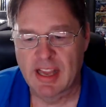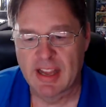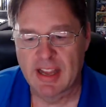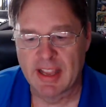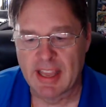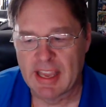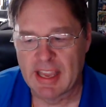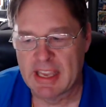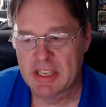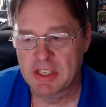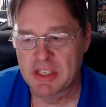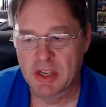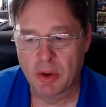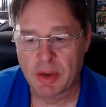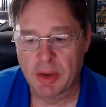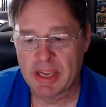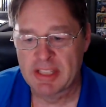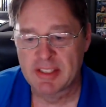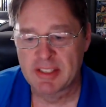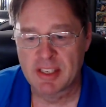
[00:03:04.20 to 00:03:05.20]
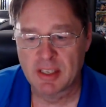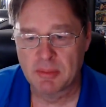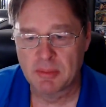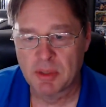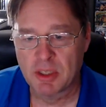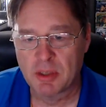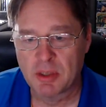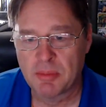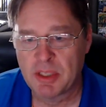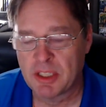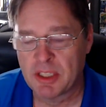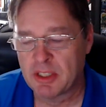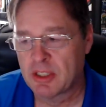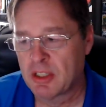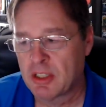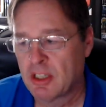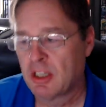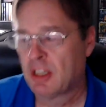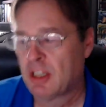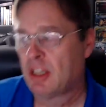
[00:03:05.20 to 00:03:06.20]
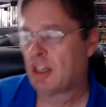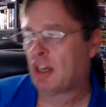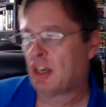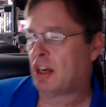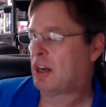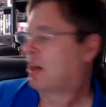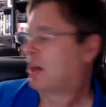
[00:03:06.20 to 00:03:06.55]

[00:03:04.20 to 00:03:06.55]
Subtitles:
of HO 18 millimeter. I'm